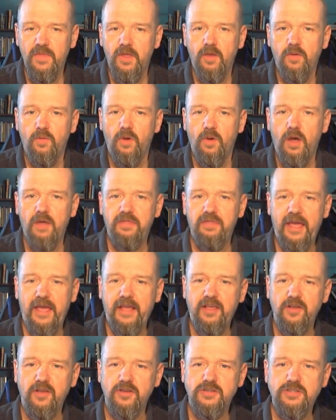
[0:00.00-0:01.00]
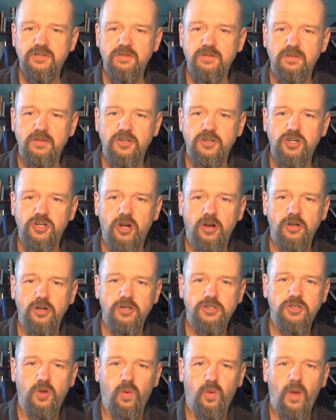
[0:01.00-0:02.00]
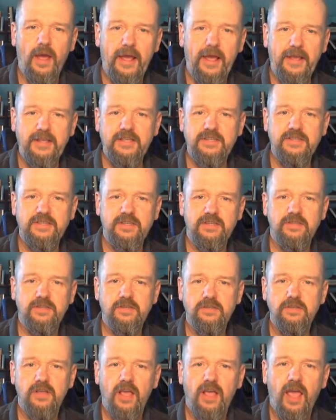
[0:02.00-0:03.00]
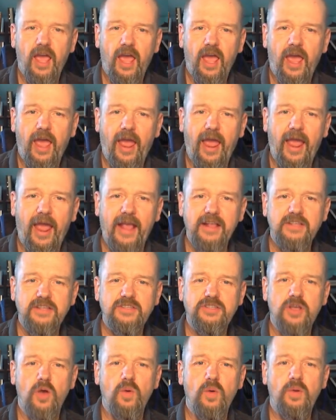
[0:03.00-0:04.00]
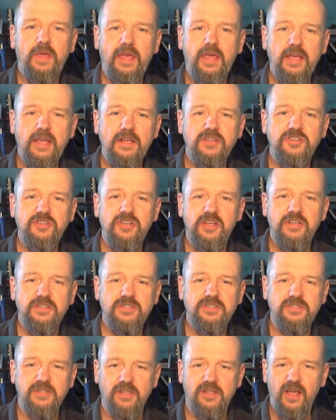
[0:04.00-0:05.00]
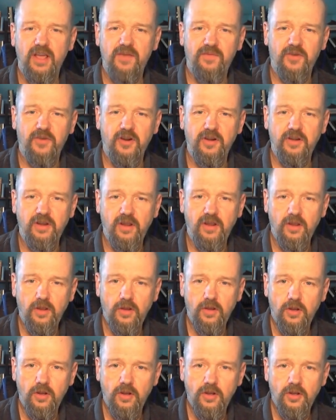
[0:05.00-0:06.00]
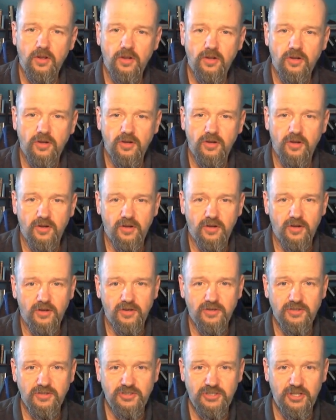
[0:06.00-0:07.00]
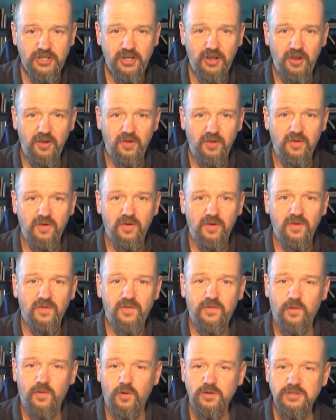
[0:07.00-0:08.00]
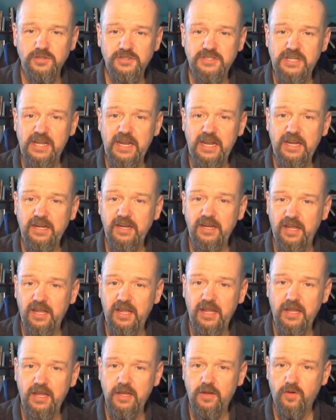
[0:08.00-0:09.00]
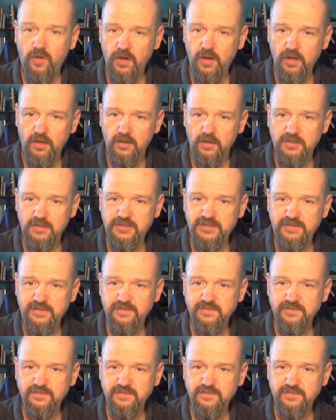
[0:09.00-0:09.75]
Well, that goes through the chart twice, and so he just delivered two 14E criticals,